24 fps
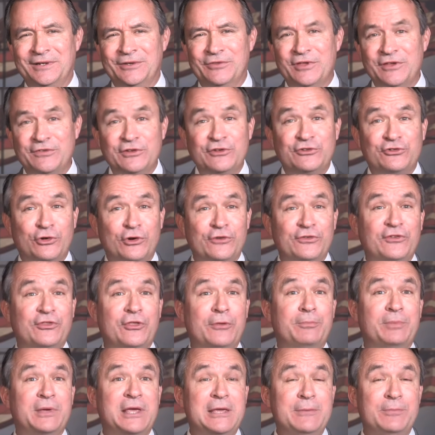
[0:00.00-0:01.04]
This ensures that
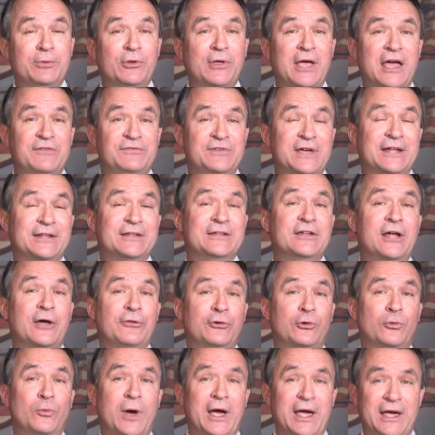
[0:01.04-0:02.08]
the people have yet
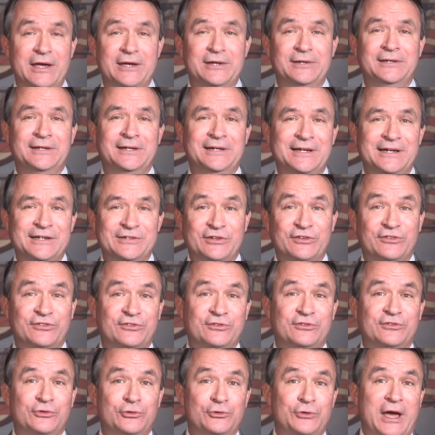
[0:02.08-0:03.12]
another way
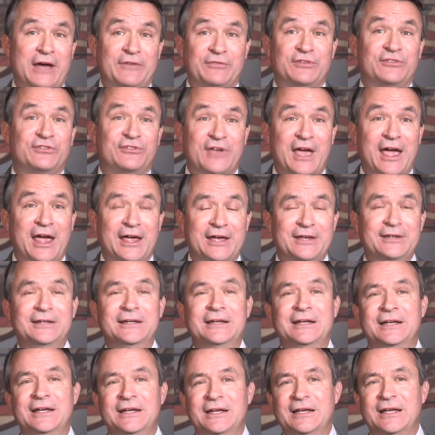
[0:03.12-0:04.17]
to, to have a say
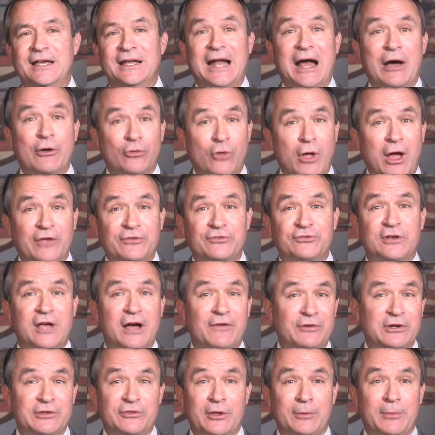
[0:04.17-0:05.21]
in how laws
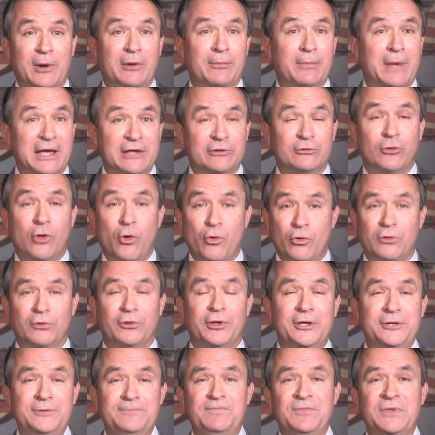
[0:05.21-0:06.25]
governing them are made
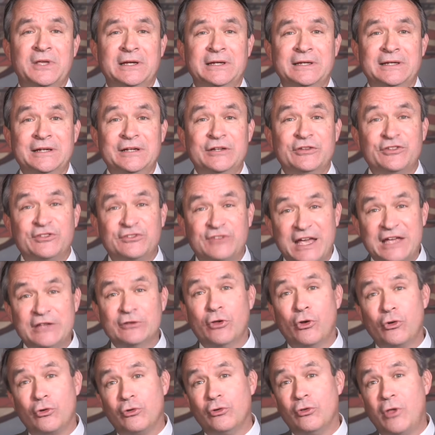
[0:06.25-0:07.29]
locally. State and
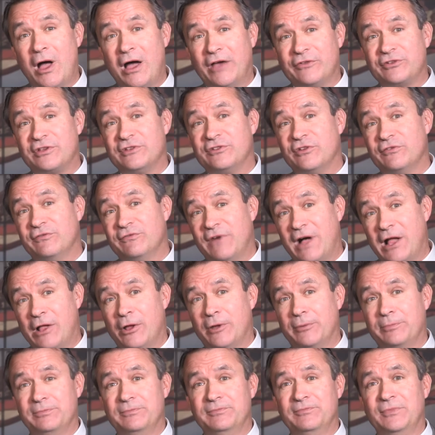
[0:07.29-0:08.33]
local laws can
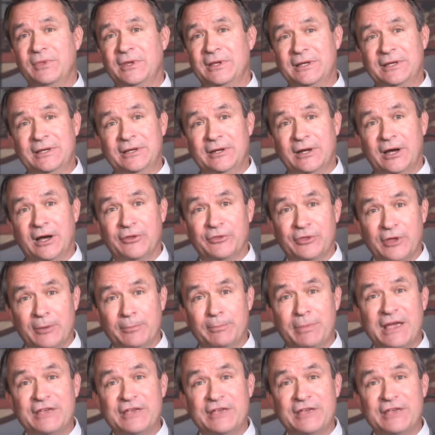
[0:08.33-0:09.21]
develop uh, them